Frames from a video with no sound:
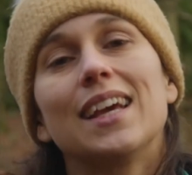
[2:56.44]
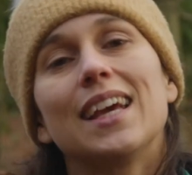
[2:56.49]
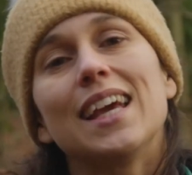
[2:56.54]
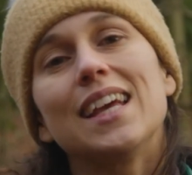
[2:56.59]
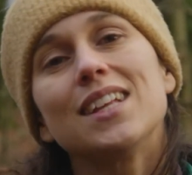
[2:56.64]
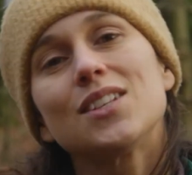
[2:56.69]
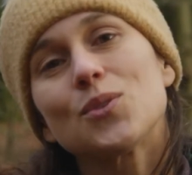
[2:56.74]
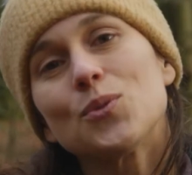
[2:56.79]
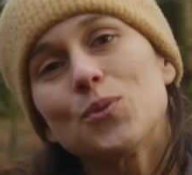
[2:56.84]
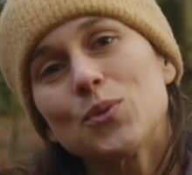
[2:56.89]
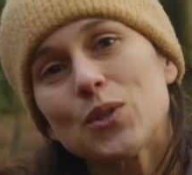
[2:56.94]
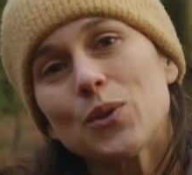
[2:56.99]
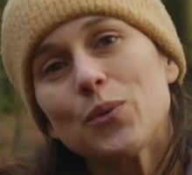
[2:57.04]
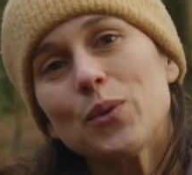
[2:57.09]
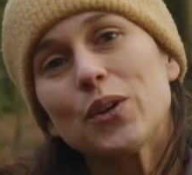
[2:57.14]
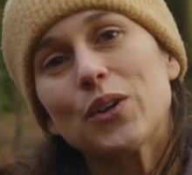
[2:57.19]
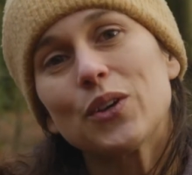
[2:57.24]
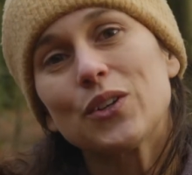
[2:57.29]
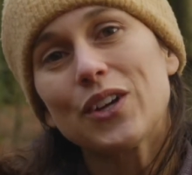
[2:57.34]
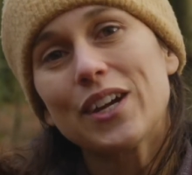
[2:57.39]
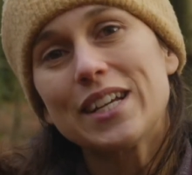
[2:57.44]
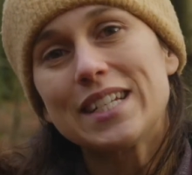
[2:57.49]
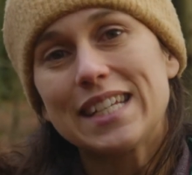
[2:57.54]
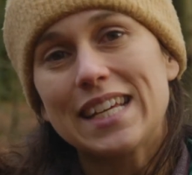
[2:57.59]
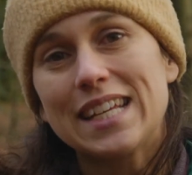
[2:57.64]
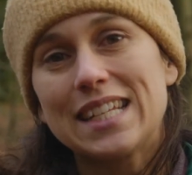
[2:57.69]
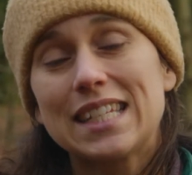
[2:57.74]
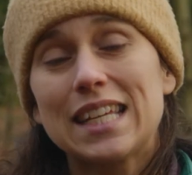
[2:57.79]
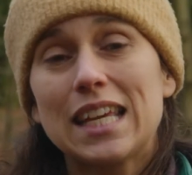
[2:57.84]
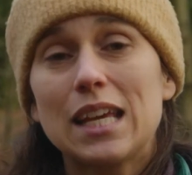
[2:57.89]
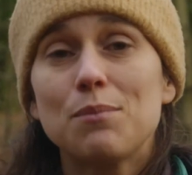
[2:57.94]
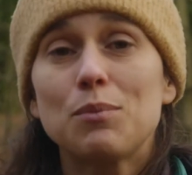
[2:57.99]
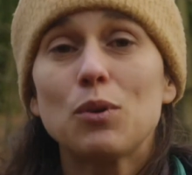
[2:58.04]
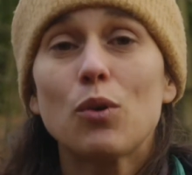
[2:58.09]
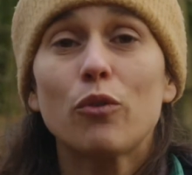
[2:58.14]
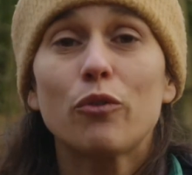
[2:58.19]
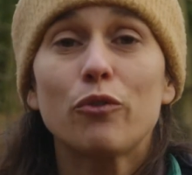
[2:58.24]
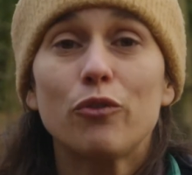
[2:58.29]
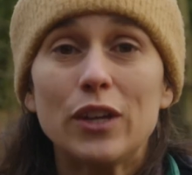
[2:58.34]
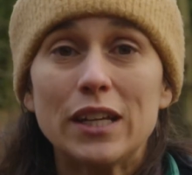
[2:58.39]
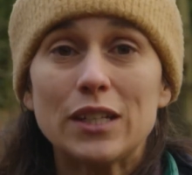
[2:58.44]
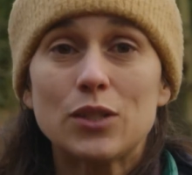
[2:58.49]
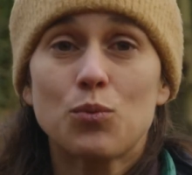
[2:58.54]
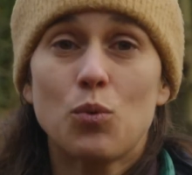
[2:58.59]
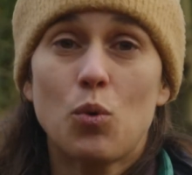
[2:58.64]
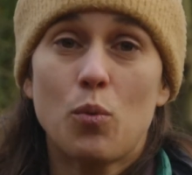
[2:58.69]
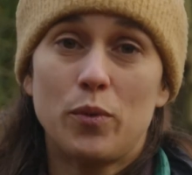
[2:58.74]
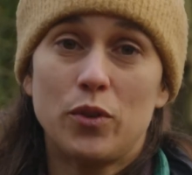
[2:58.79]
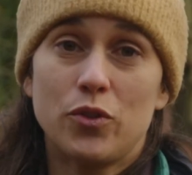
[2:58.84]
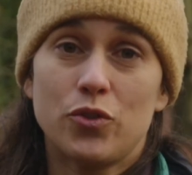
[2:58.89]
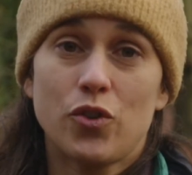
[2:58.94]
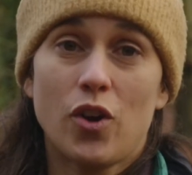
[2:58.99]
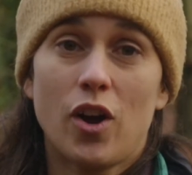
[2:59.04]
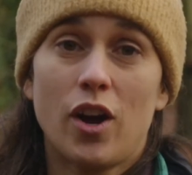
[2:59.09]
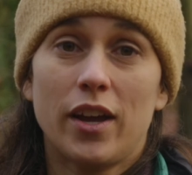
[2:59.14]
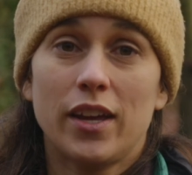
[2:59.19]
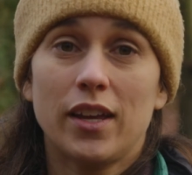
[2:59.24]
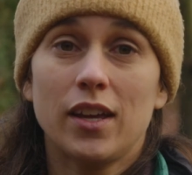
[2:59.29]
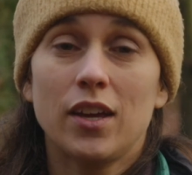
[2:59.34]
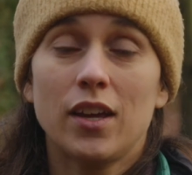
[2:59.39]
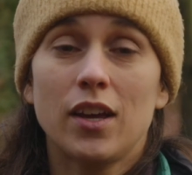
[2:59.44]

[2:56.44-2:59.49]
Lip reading: It's also a good idea to keep your feet warm and dry.